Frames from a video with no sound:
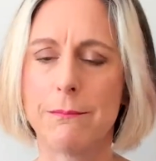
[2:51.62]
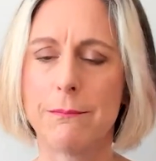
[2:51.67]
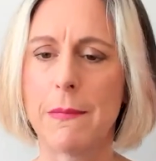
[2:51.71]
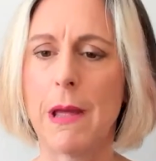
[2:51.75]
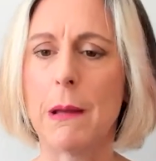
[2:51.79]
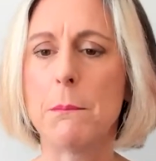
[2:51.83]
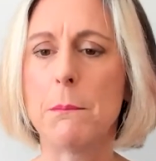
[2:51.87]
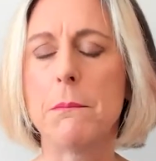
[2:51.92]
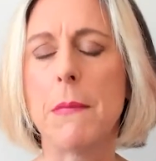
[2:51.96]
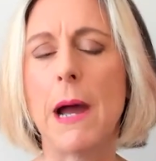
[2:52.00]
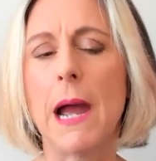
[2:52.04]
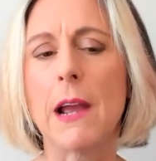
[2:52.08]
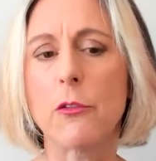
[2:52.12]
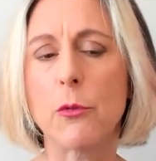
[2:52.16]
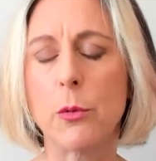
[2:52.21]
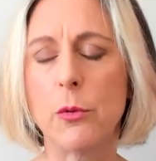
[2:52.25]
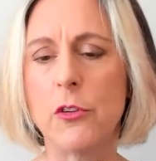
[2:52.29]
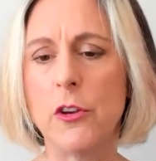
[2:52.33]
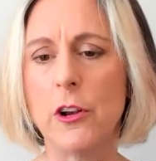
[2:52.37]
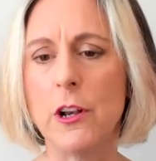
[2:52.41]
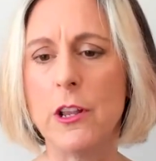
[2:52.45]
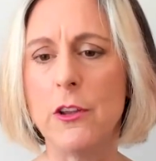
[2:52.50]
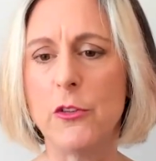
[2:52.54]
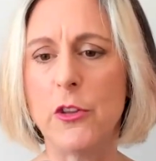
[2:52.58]
Macs were
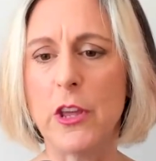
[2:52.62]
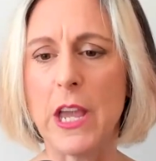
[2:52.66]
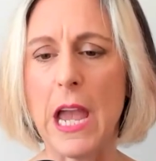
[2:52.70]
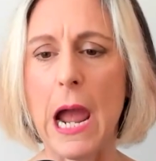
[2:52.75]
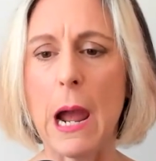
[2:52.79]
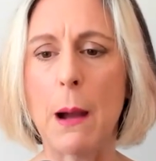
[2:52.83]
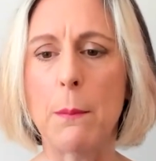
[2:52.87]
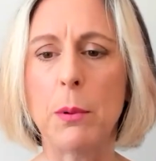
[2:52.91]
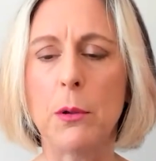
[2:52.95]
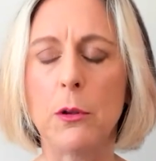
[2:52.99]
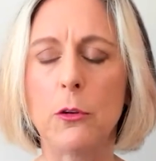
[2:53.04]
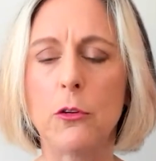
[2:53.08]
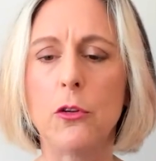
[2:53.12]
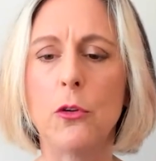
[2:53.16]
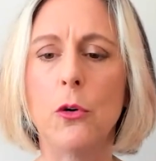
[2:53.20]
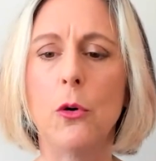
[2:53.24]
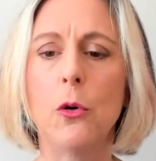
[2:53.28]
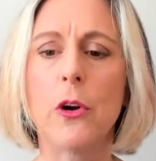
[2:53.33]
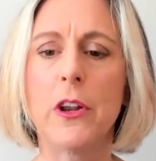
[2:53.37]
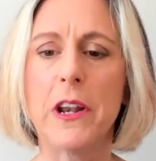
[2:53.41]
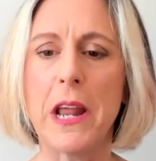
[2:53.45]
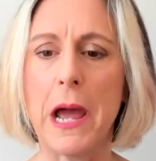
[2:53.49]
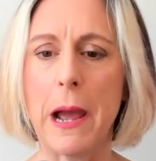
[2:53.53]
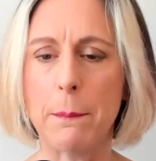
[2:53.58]
still using Apple
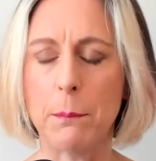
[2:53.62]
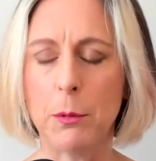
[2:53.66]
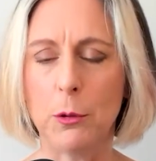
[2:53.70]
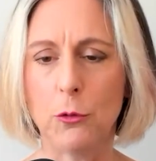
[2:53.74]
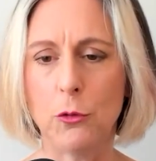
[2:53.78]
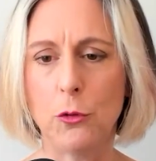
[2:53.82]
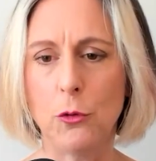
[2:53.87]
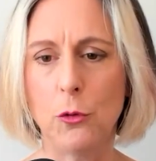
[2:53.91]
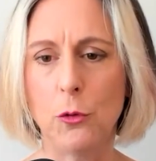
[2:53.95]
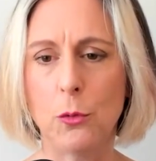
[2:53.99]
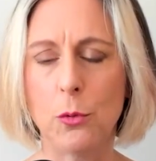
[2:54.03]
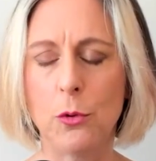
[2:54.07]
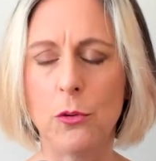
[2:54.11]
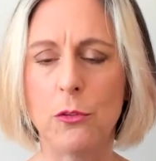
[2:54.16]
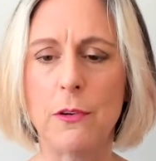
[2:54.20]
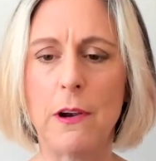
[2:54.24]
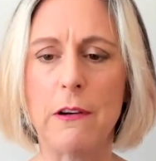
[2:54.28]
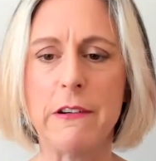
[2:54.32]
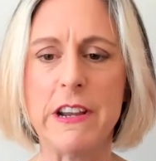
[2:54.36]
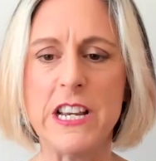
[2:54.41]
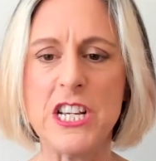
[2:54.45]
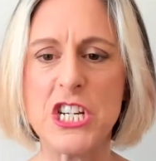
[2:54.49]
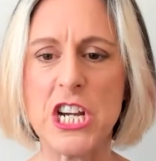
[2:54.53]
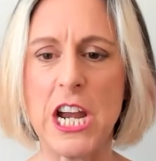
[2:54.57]
Talk, and Apple Talk was
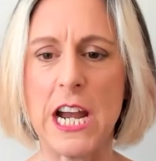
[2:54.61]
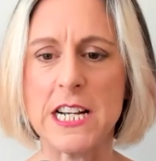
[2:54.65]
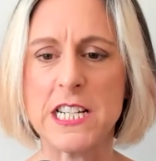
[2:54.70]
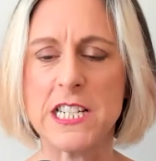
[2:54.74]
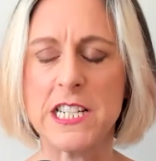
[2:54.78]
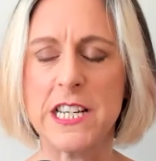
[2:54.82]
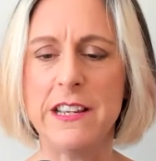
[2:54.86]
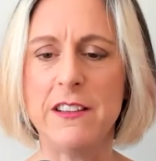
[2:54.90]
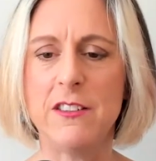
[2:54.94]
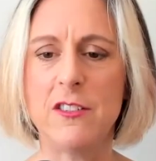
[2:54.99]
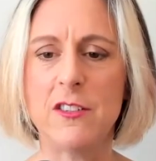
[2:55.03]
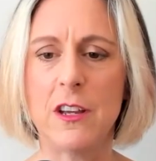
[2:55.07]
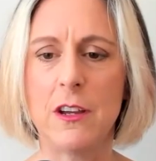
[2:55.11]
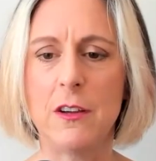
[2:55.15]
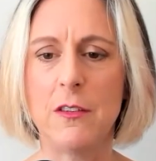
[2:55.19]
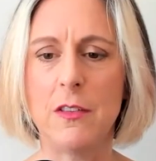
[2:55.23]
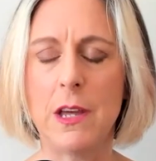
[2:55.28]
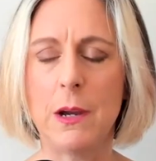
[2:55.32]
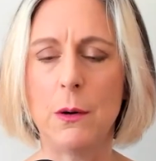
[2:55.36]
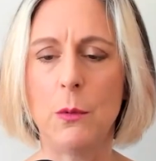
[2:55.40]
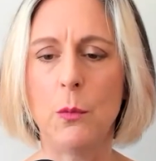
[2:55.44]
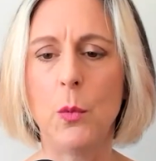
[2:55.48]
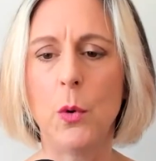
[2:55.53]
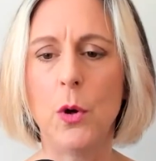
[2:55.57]
very chatty, so
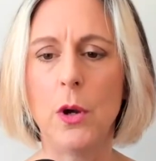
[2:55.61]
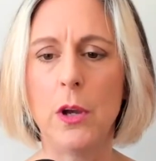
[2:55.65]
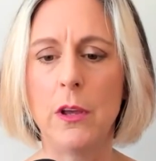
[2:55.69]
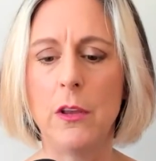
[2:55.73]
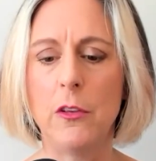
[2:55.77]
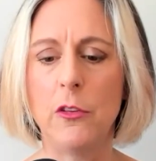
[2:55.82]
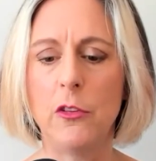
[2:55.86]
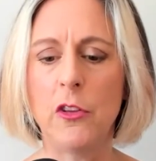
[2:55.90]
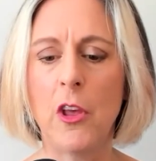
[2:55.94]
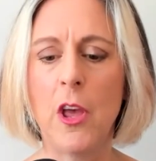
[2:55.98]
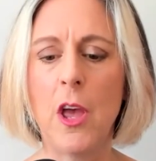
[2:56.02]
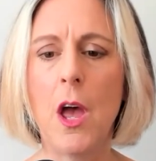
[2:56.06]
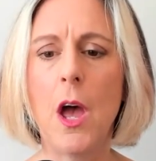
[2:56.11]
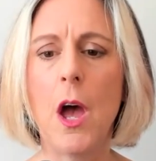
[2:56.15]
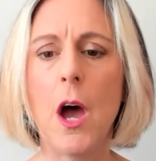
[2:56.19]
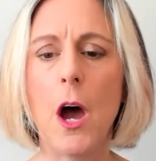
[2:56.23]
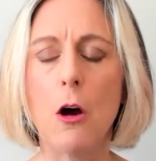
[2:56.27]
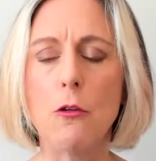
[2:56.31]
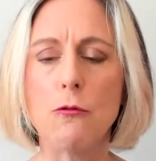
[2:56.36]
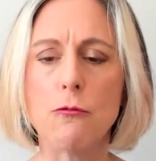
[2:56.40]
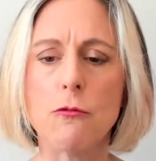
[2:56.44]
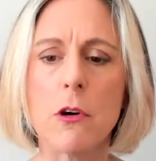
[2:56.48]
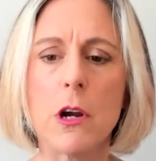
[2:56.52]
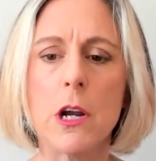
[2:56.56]
there was
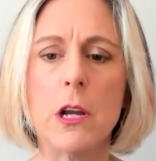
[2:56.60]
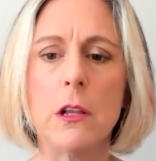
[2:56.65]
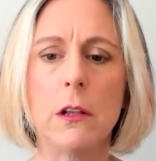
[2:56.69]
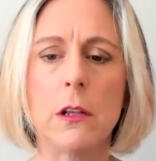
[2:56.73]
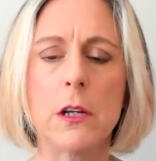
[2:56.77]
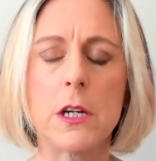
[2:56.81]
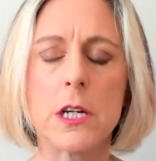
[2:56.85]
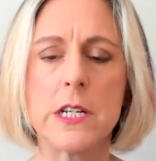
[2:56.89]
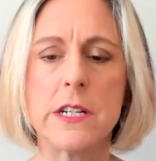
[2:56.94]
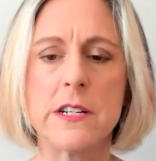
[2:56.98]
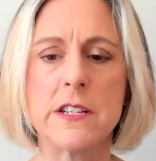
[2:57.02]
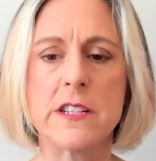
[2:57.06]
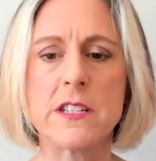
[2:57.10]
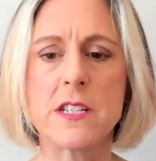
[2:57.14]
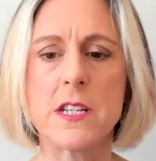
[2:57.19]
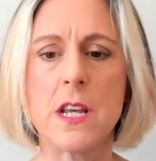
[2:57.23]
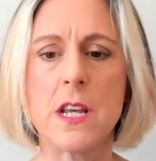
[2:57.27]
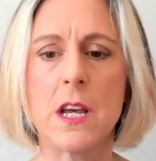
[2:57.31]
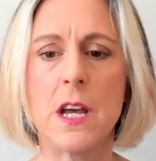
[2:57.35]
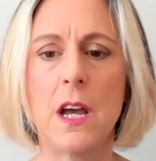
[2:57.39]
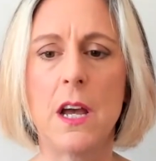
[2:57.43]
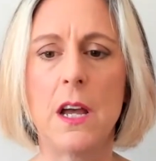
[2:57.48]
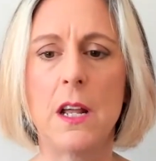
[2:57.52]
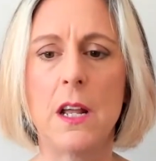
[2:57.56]
a real
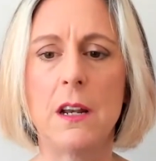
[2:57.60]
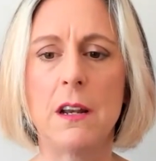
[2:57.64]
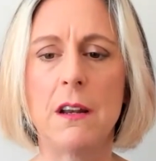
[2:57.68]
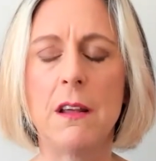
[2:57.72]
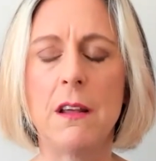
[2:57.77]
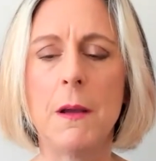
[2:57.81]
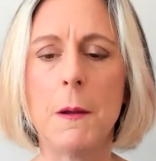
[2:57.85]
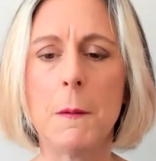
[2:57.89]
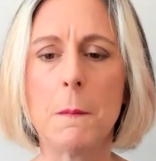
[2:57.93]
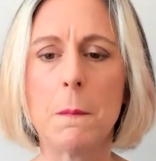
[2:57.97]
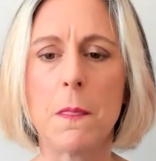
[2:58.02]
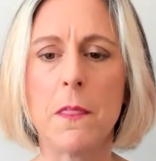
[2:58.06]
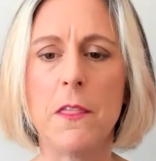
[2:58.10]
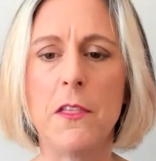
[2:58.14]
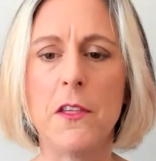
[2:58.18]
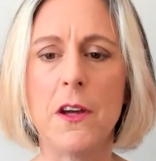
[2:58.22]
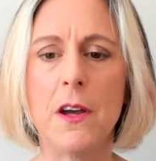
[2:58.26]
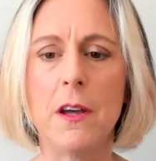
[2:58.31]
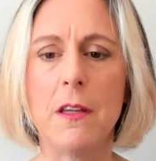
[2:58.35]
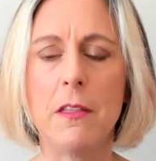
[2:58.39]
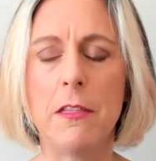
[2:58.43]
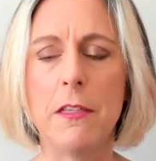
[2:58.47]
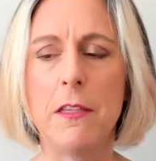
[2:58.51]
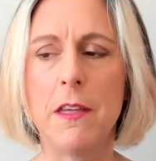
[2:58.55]
concern
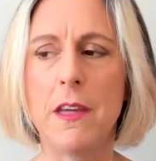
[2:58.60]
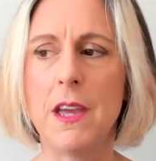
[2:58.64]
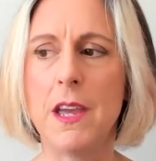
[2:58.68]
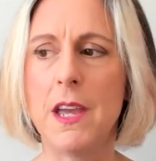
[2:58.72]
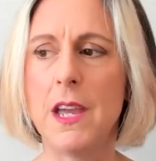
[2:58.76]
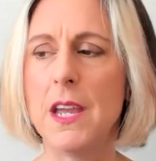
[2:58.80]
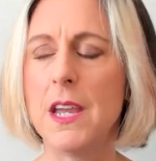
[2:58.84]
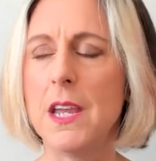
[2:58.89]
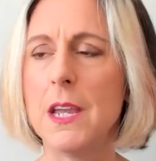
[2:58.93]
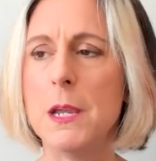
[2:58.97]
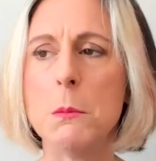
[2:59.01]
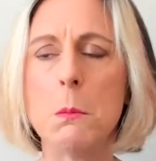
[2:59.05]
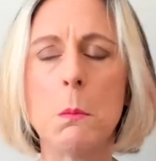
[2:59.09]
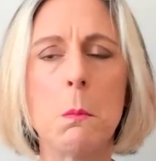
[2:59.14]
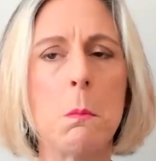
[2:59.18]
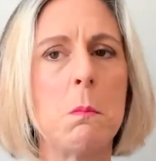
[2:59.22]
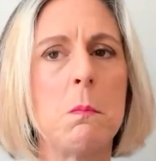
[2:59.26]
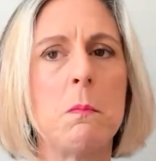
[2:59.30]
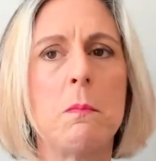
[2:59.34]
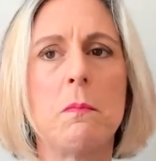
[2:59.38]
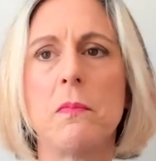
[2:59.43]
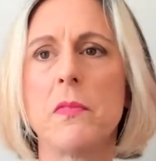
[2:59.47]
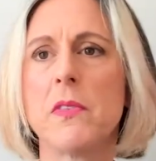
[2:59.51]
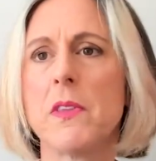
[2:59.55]
that the
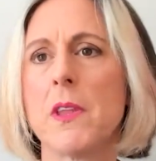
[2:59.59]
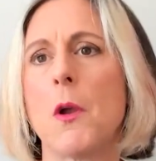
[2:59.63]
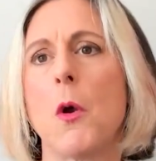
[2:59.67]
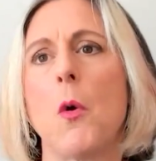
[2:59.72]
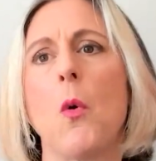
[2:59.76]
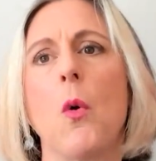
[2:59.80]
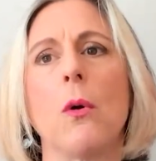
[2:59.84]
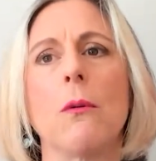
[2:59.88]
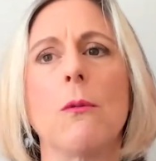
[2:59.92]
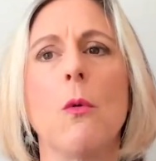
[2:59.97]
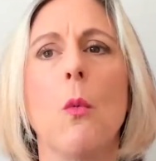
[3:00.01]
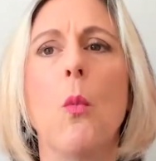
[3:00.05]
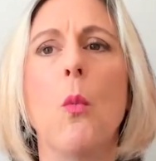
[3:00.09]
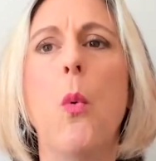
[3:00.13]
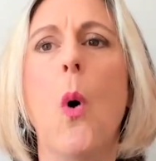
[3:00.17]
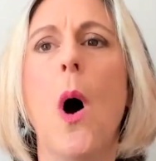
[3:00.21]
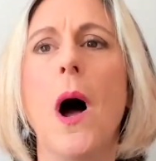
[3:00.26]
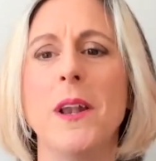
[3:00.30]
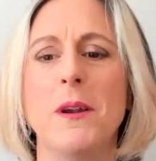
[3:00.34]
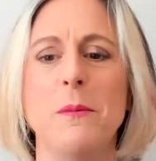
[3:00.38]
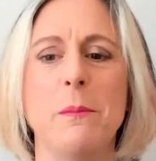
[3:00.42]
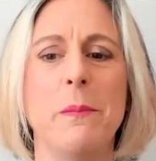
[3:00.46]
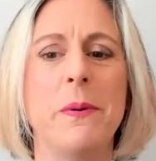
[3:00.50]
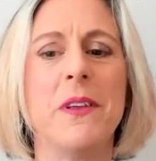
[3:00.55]

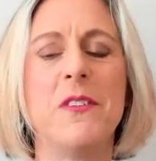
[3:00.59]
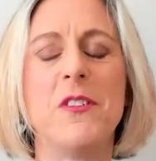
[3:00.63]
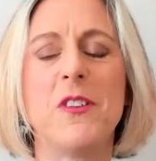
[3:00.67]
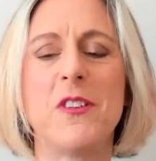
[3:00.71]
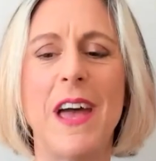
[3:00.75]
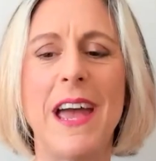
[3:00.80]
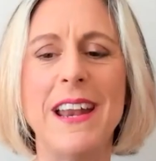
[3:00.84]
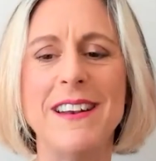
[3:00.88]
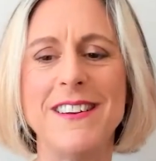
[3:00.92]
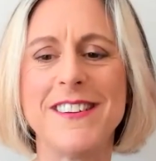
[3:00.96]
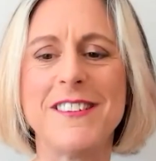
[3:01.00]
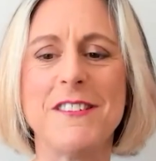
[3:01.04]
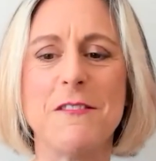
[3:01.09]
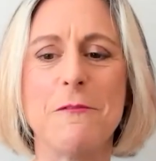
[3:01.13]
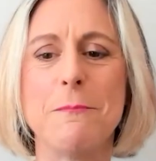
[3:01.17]
1% of